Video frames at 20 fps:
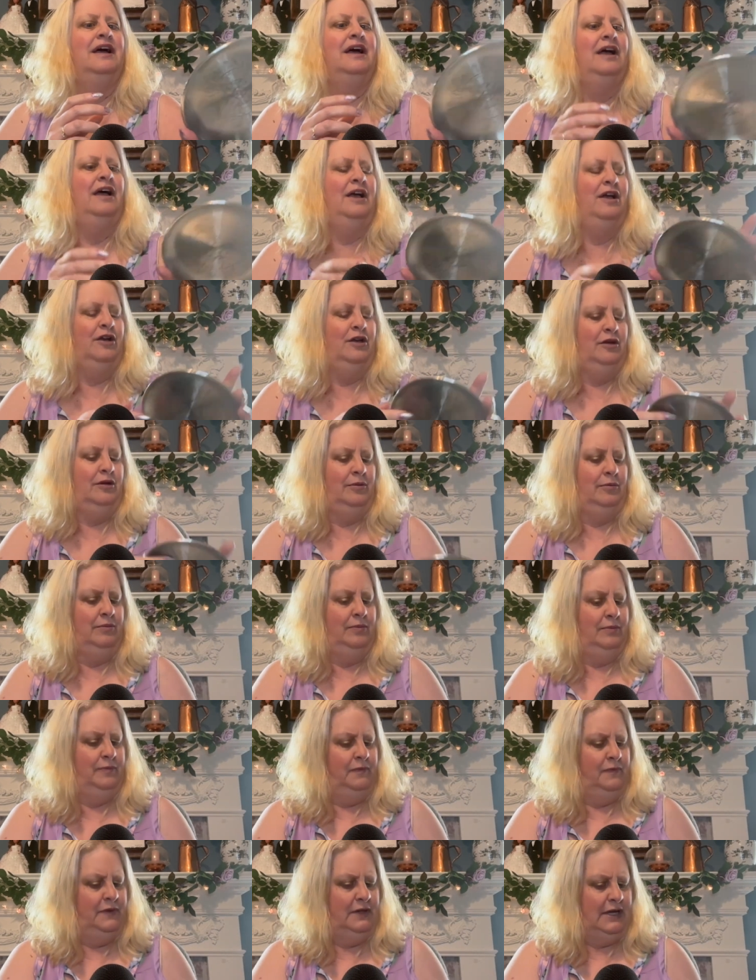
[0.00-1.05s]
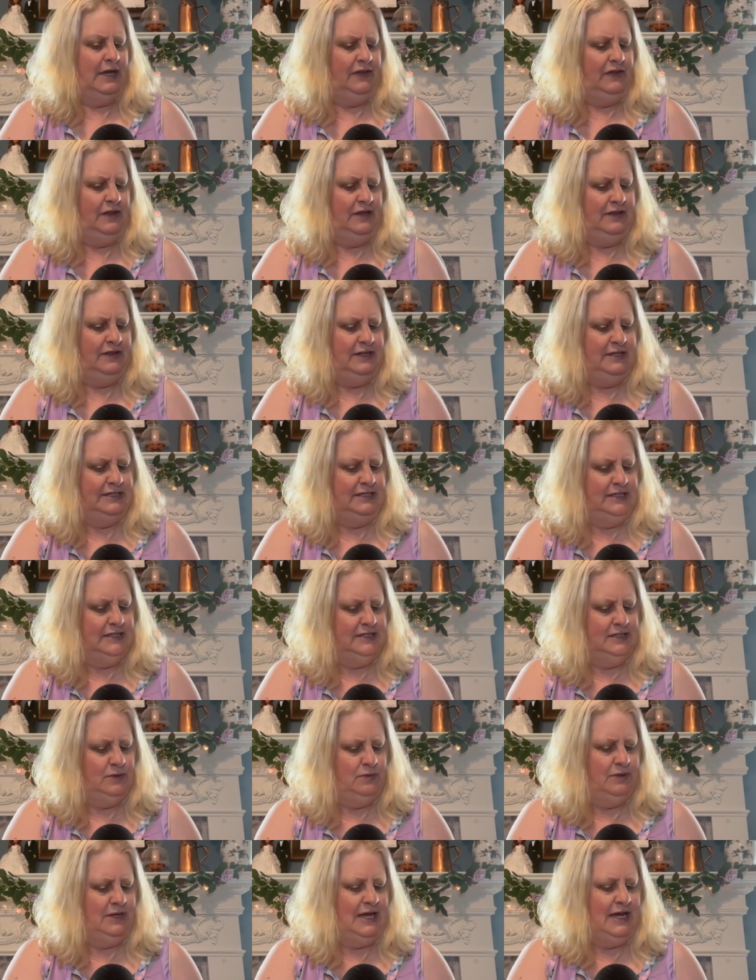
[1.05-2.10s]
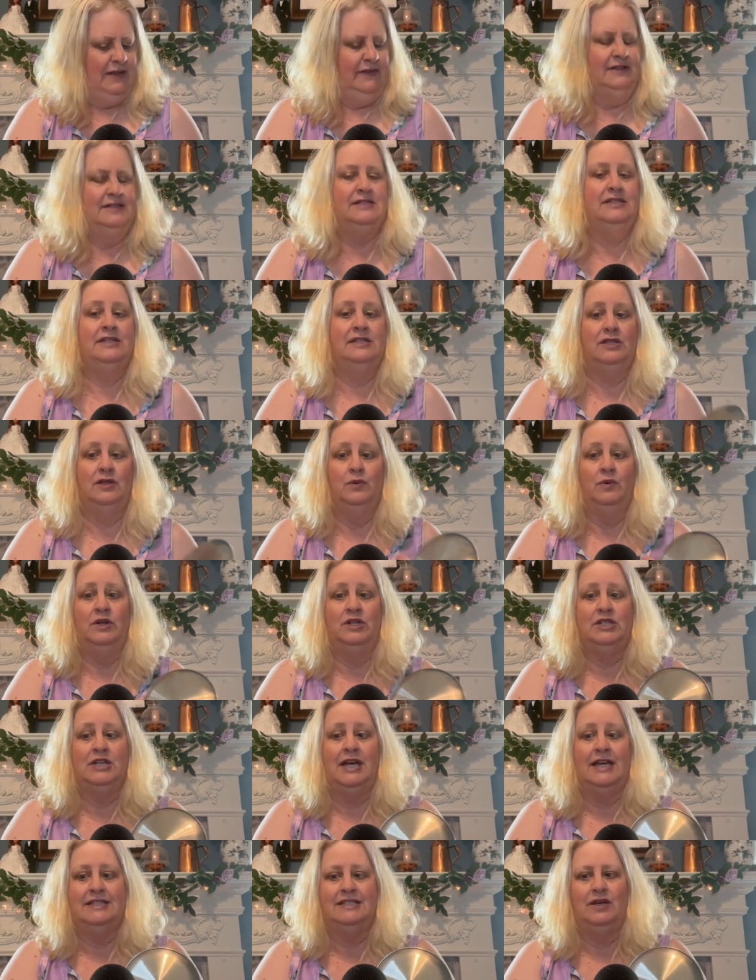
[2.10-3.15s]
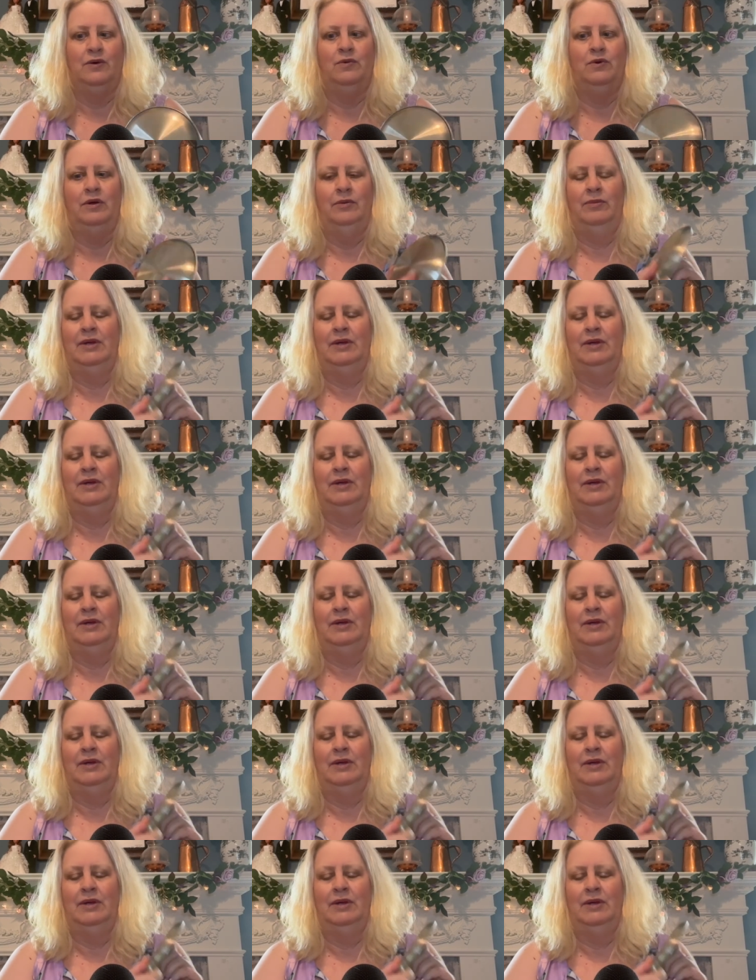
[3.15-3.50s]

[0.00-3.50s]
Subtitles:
I think this is the witch casket one,